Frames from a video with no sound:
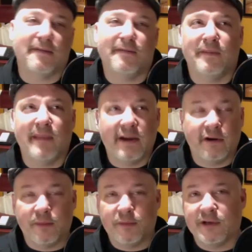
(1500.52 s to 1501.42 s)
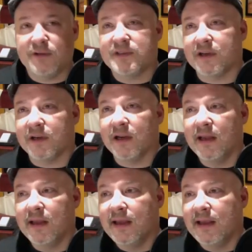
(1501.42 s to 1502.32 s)
filmmaker, a producer,
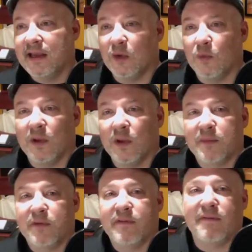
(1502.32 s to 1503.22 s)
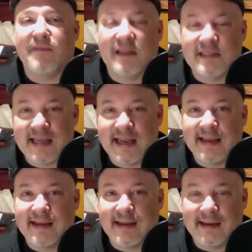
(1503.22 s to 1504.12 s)
what the movie feels
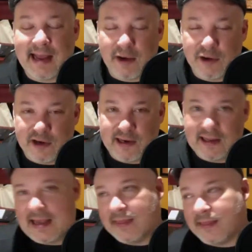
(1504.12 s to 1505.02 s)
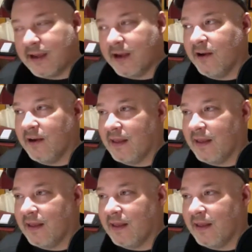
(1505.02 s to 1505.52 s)
like and how you're going to get there,